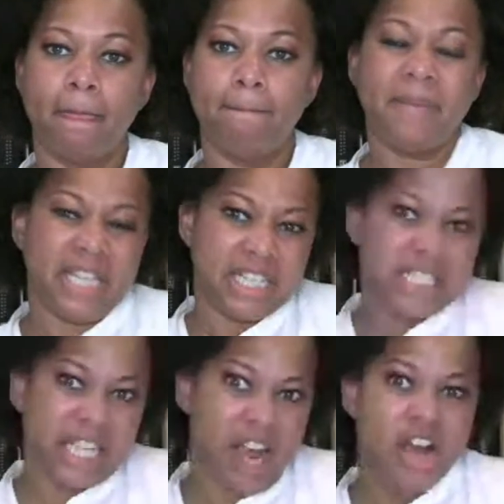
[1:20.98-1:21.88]
Because
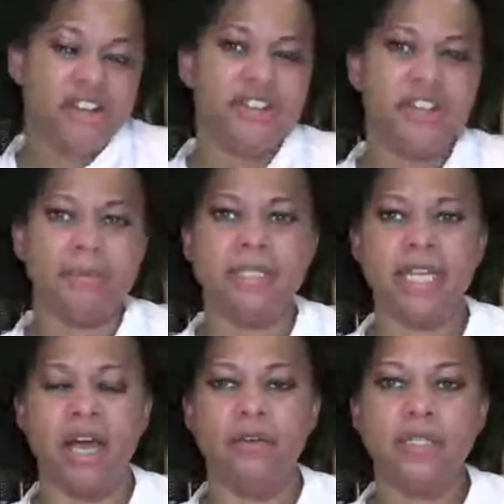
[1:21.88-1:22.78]
they honored
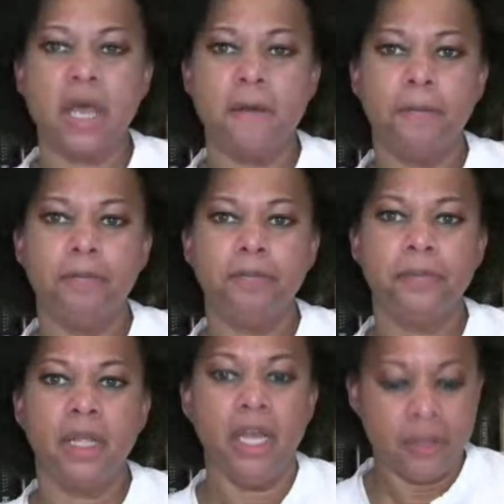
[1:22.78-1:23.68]
themselves.
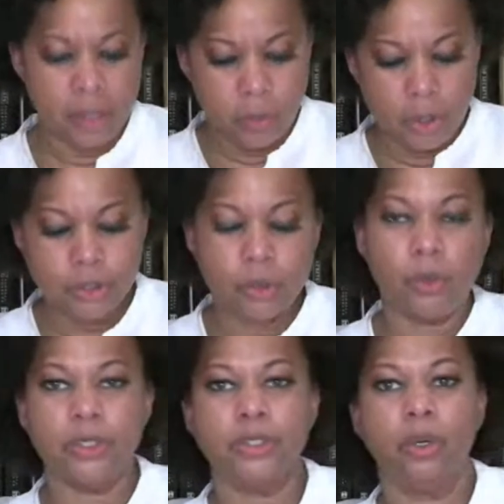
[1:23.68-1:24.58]
They worked
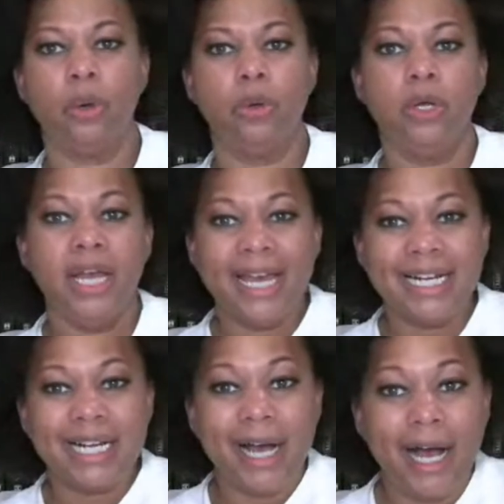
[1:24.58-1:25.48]
towards a goal and
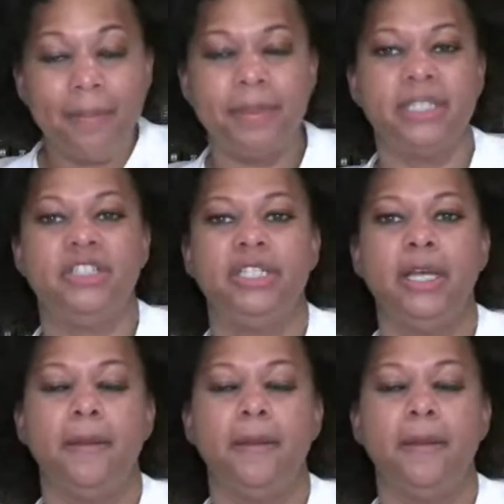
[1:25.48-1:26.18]
accomplished it.